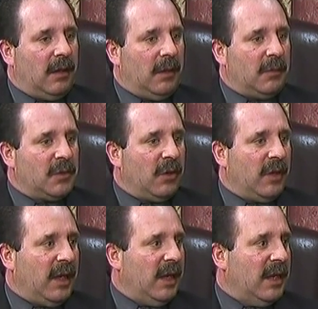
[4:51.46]
So
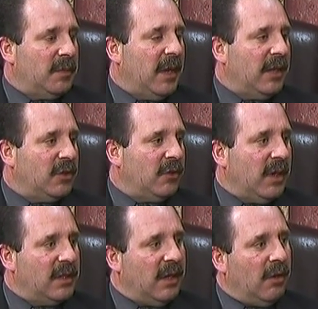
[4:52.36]
that he has
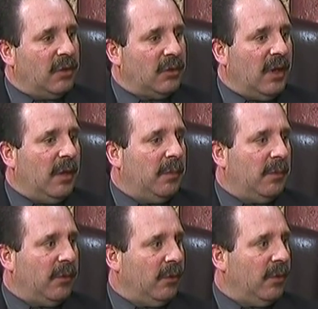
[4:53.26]
magistrates that also help
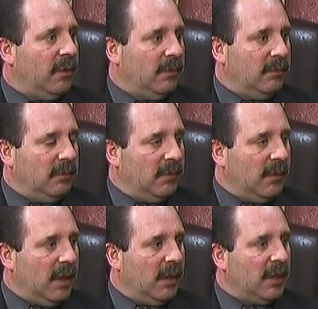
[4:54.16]
him
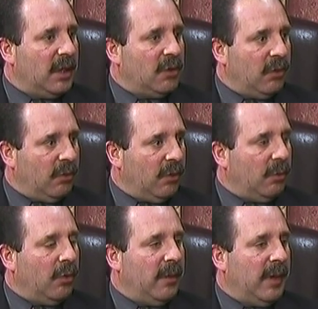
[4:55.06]
get you through the
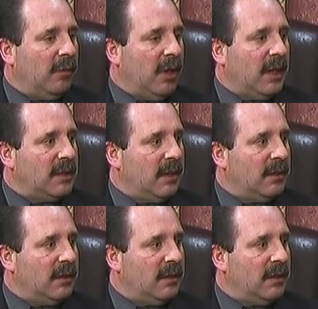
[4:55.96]
probate process.